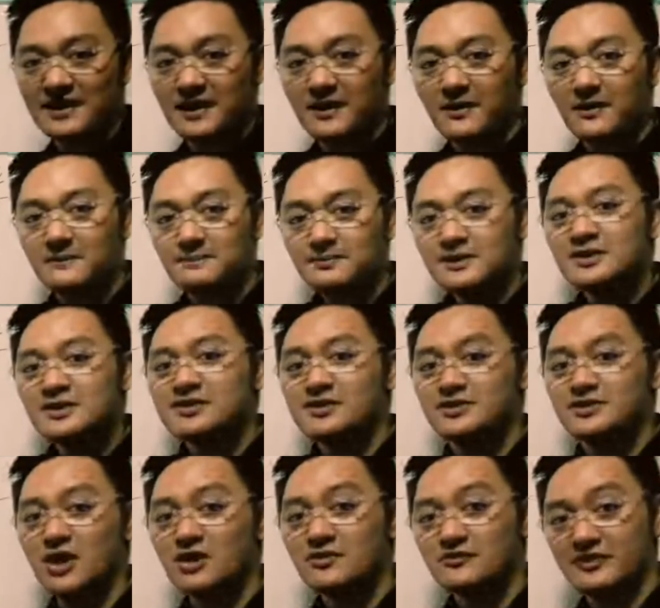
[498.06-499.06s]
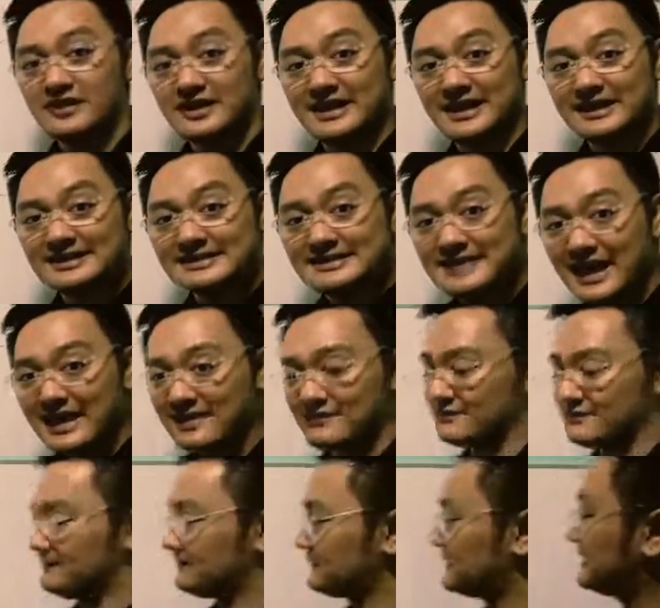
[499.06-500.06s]
Can you follow? So don't forget
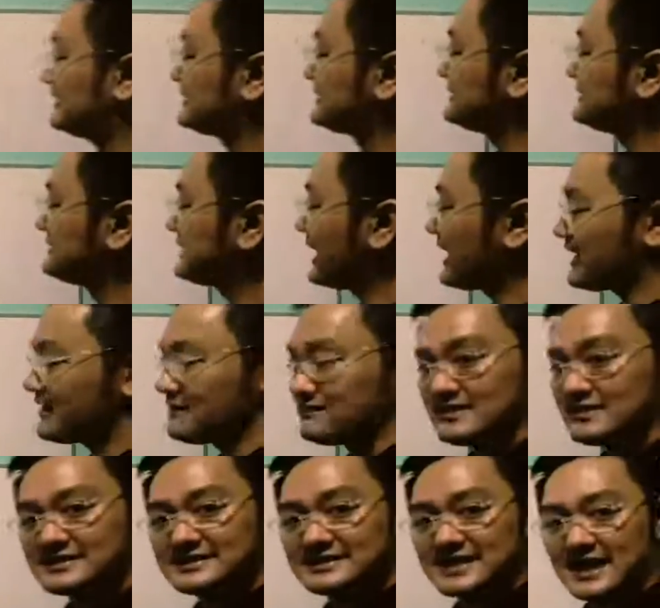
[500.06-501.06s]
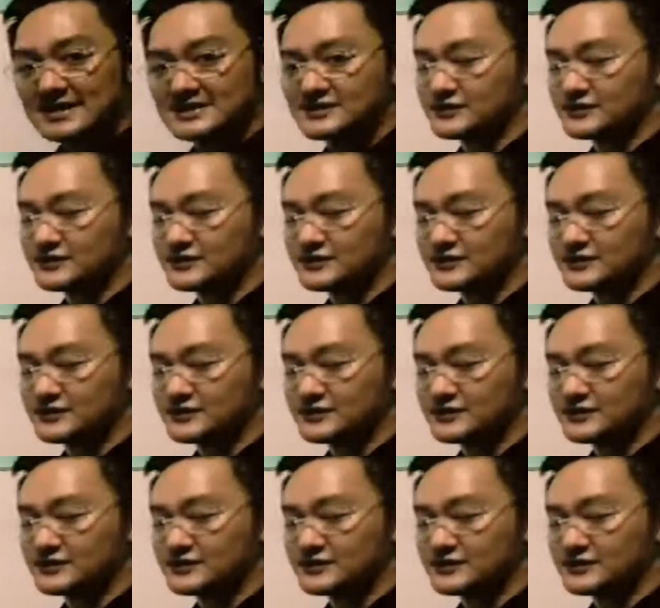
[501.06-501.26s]
Dave. Dave